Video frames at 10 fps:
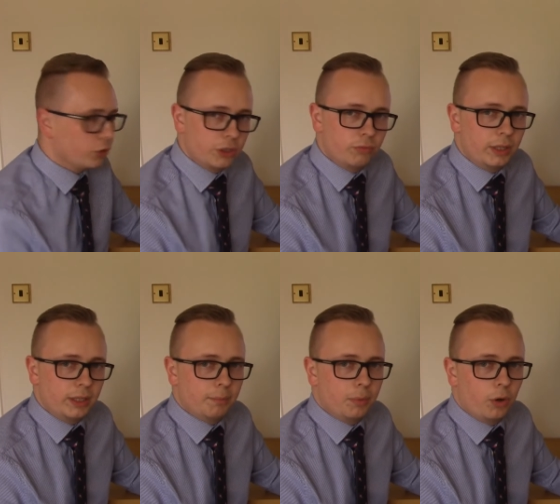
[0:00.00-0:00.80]
is really
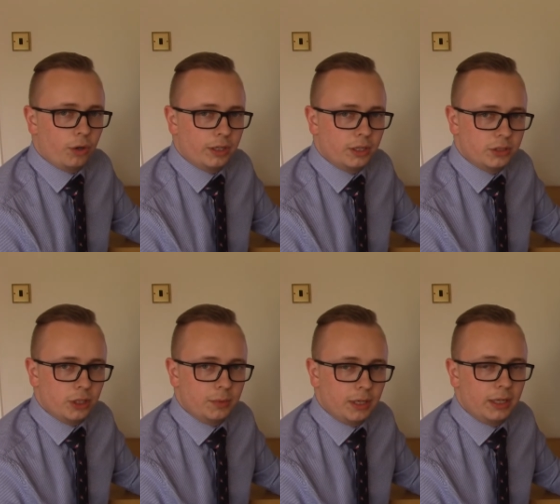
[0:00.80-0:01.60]
important in
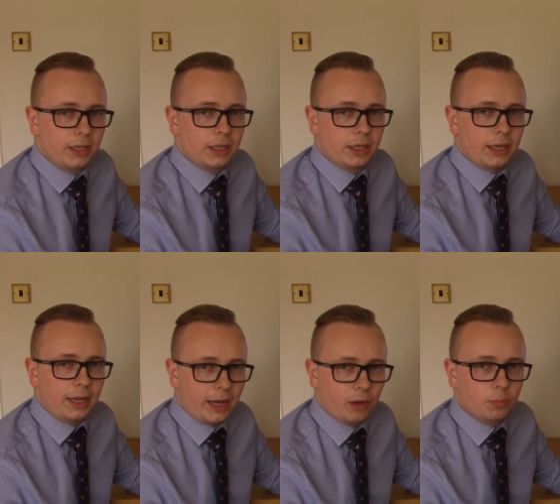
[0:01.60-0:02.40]
determining
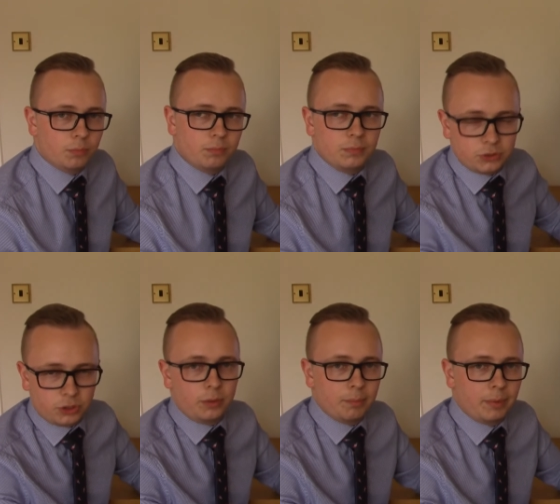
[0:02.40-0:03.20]
how it's going
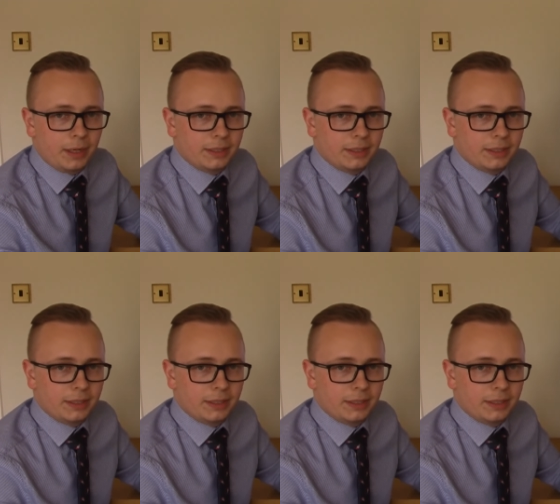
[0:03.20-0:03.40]
to impact